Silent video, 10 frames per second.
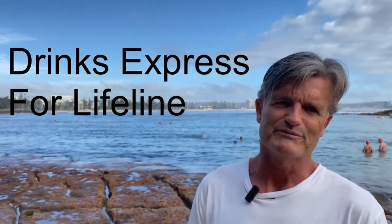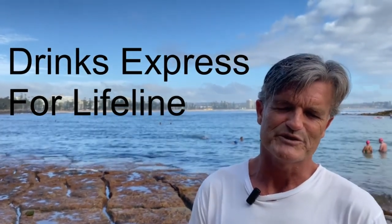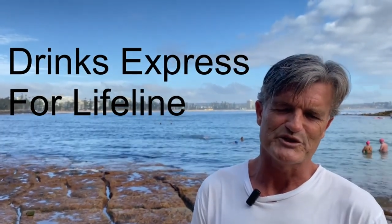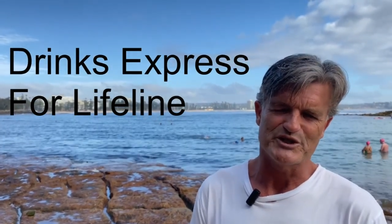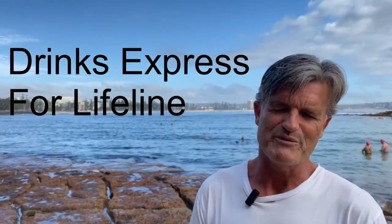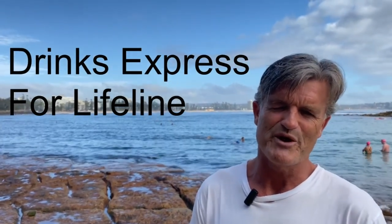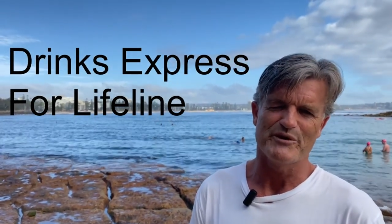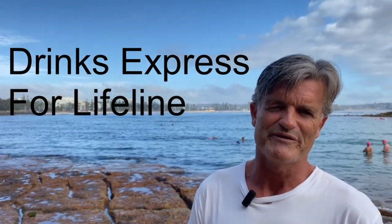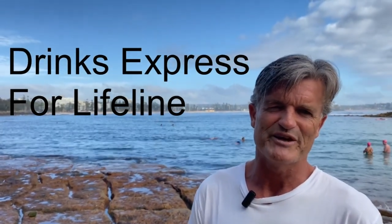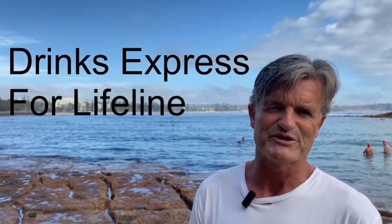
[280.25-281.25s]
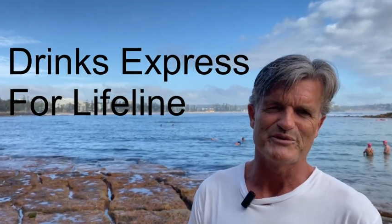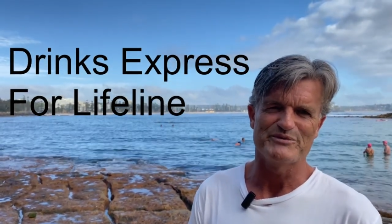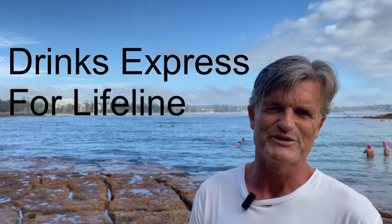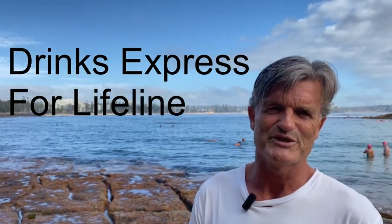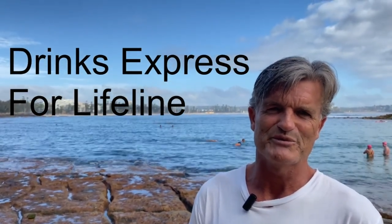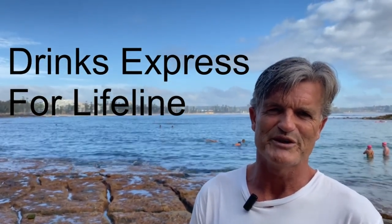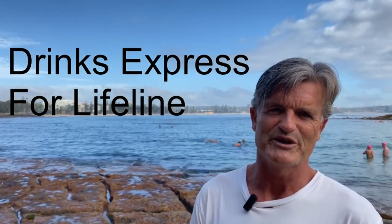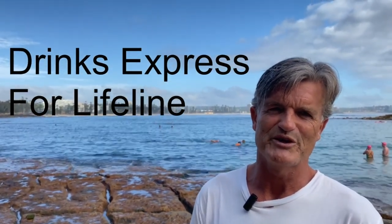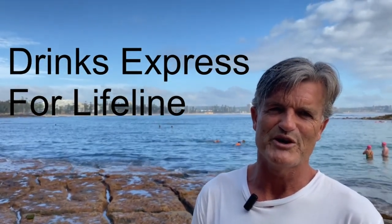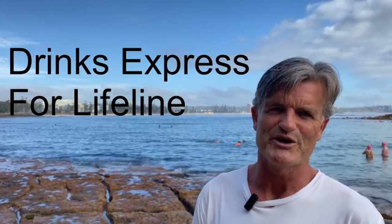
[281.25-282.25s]
So Simo, one of our swimmers, is one of
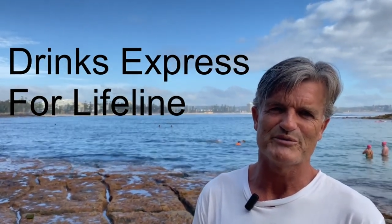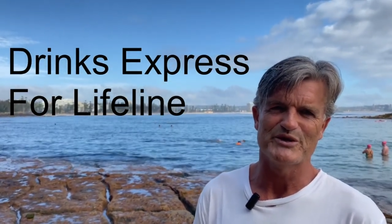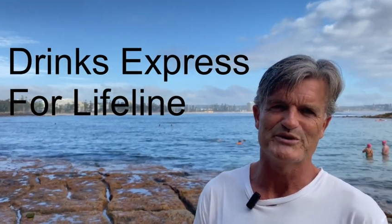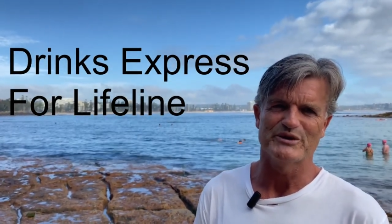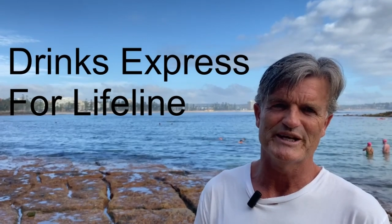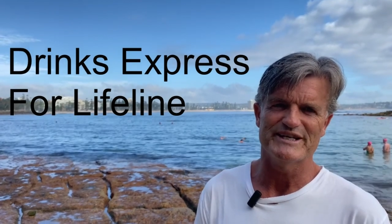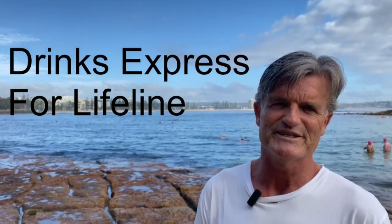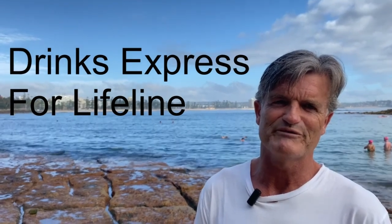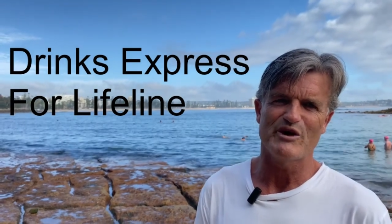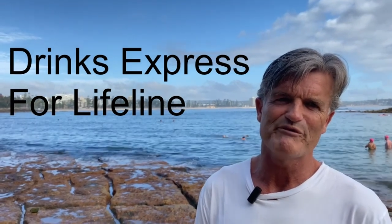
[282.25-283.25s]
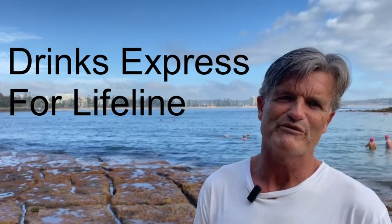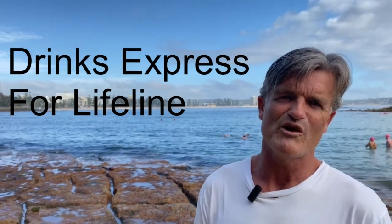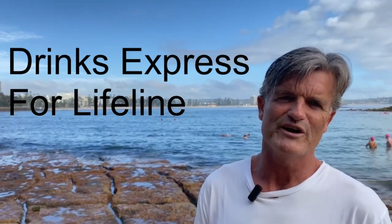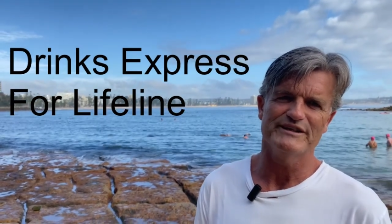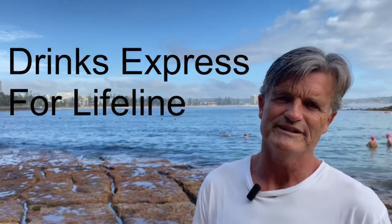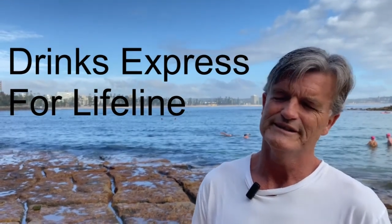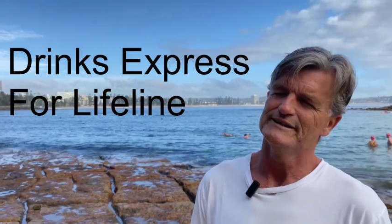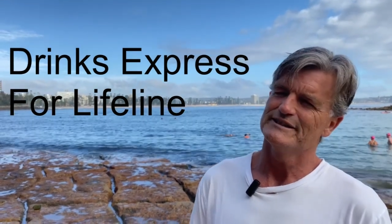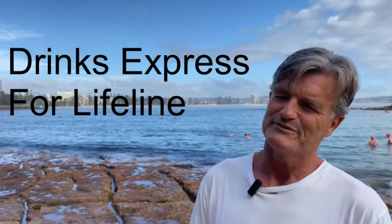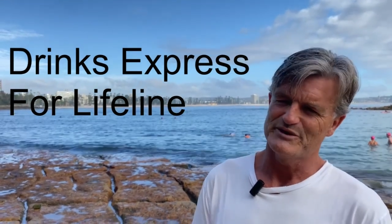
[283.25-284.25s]
the 9 regional heads of Lifeline.
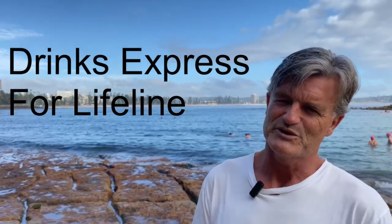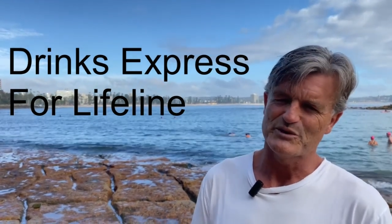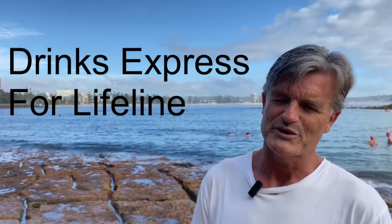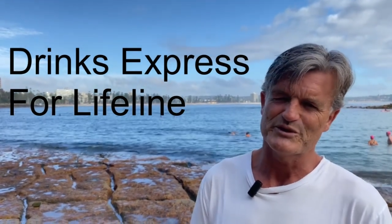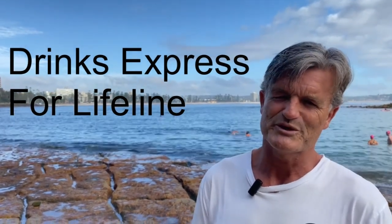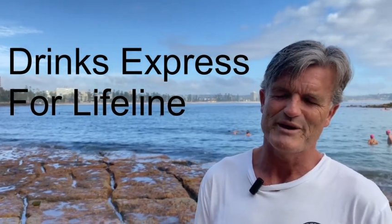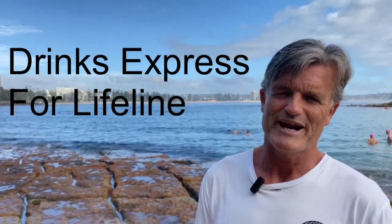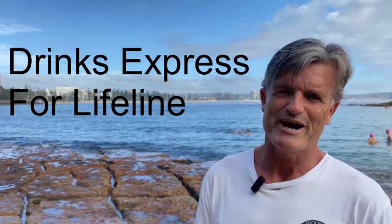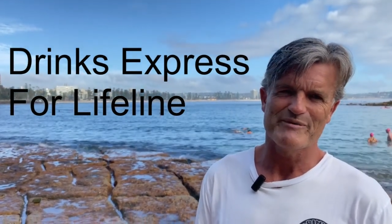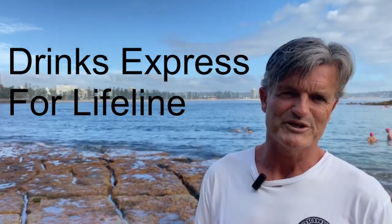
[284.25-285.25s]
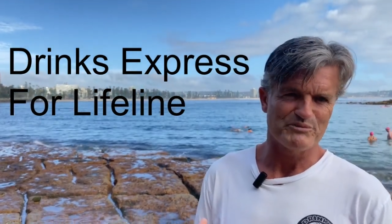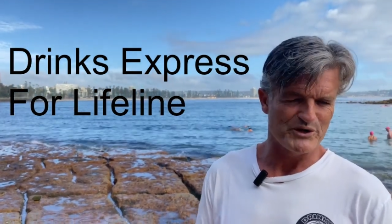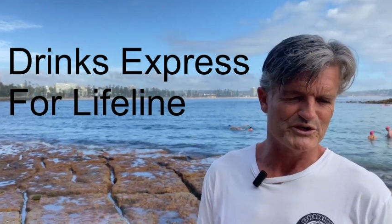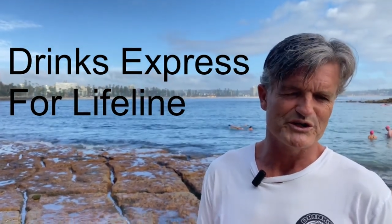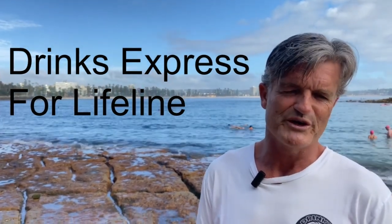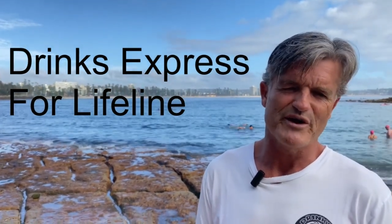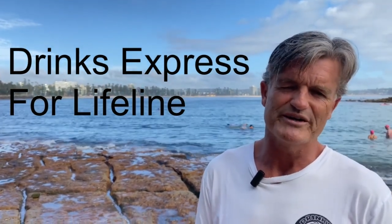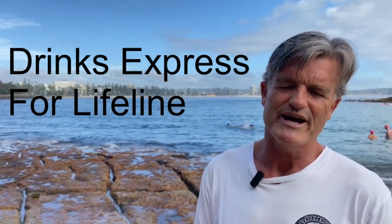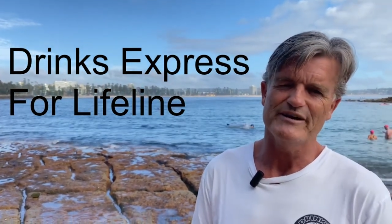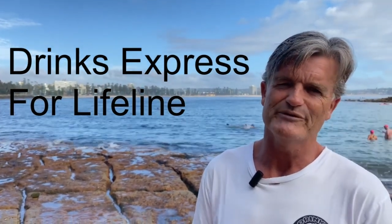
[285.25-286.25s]
Been talking to us about how much pressure they're
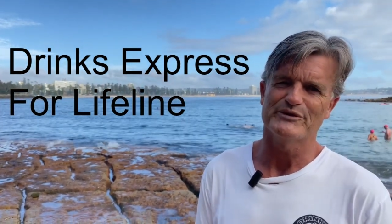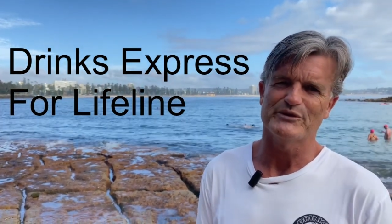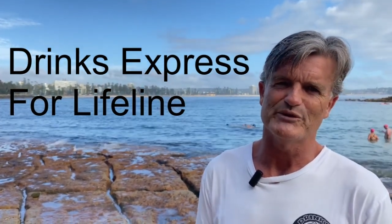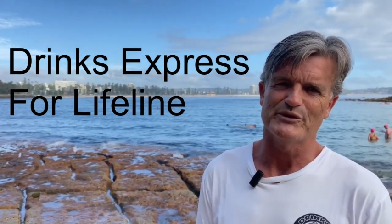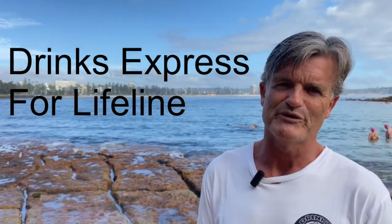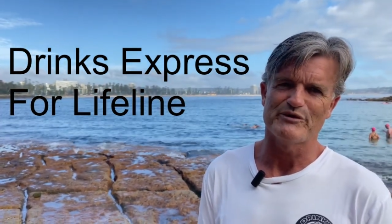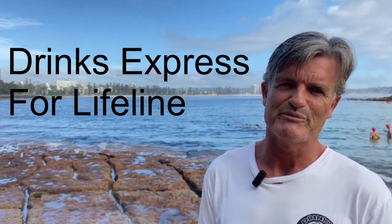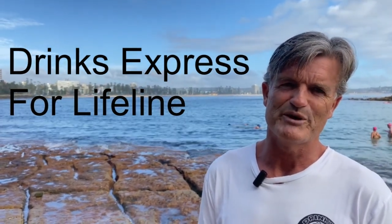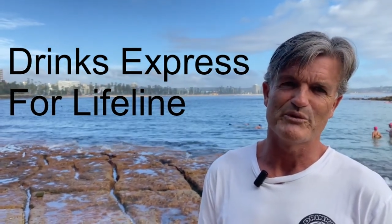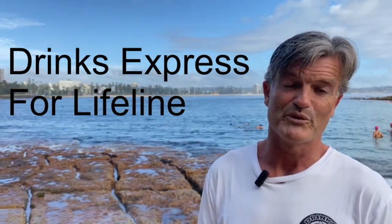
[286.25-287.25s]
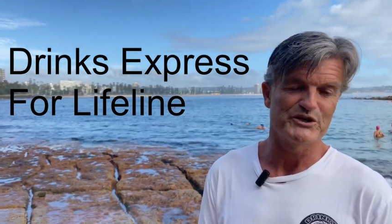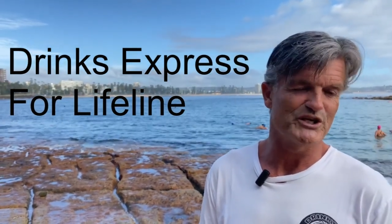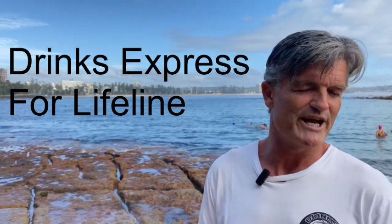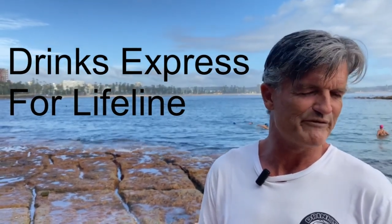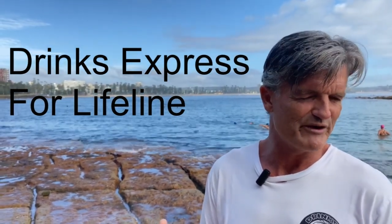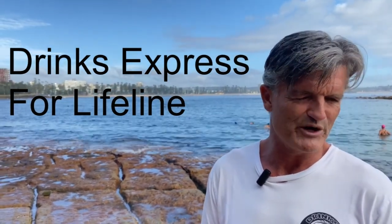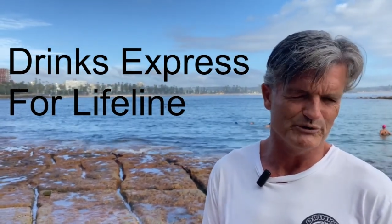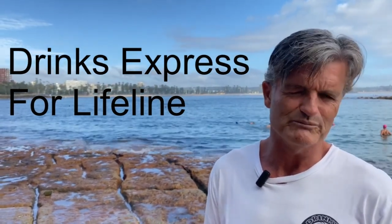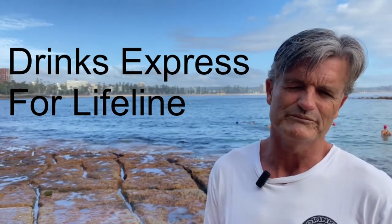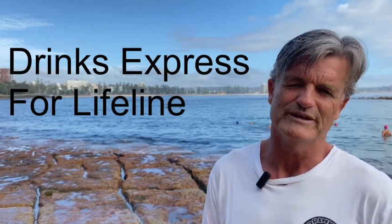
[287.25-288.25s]
under with all of the people reaching out for help